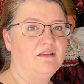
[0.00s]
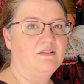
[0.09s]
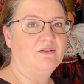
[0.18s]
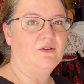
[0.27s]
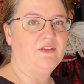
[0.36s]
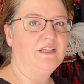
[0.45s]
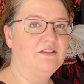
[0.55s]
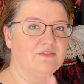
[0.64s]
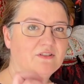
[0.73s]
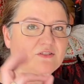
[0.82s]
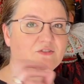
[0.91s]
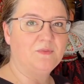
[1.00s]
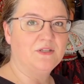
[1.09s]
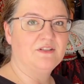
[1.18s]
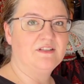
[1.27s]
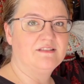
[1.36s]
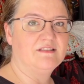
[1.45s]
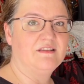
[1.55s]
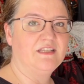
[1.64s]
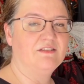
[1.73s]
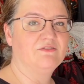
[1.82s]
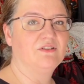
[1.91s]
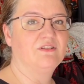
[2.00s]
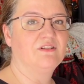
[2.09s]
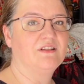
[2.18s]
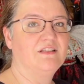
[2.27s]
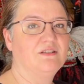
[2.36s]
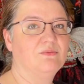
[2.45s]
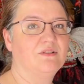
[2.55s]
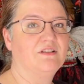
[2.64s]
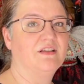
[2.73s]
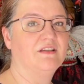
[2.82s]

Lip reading: you know, the evil spirits and the evil look that you would,